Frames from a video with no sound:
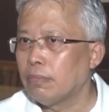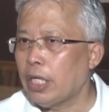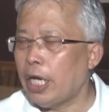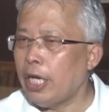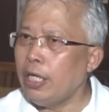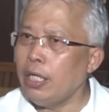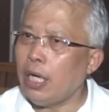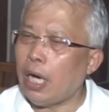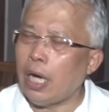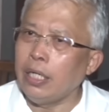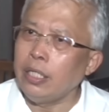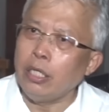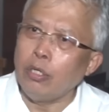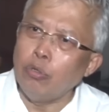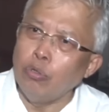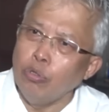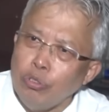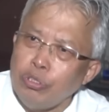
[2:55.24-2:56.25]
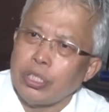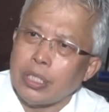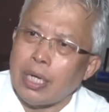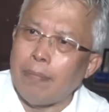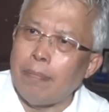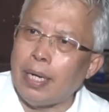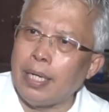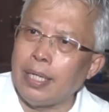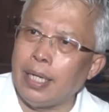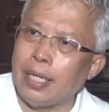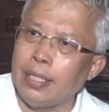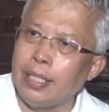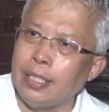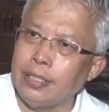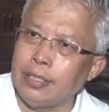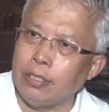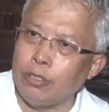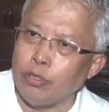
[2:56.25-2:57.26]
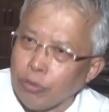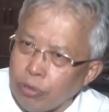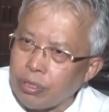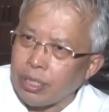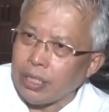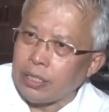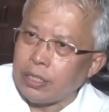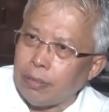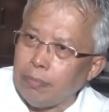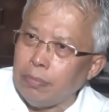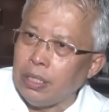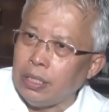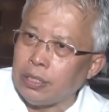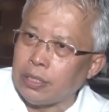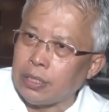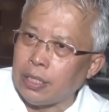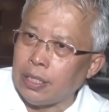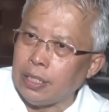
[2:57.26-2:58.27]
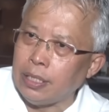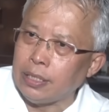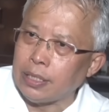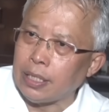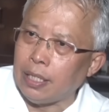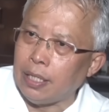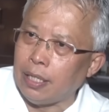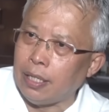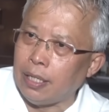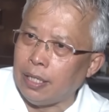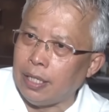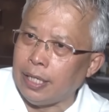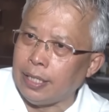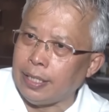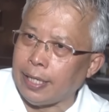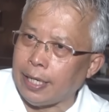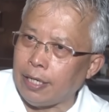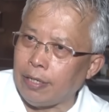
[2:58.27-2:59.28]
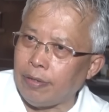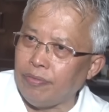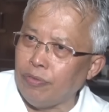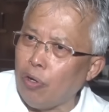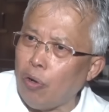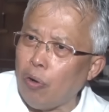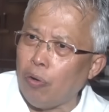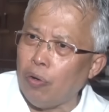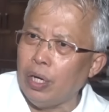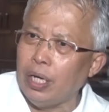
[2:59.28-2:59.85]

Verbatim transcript: and under whose command are they? Do you think Chief Minister is uh, at the head of? No,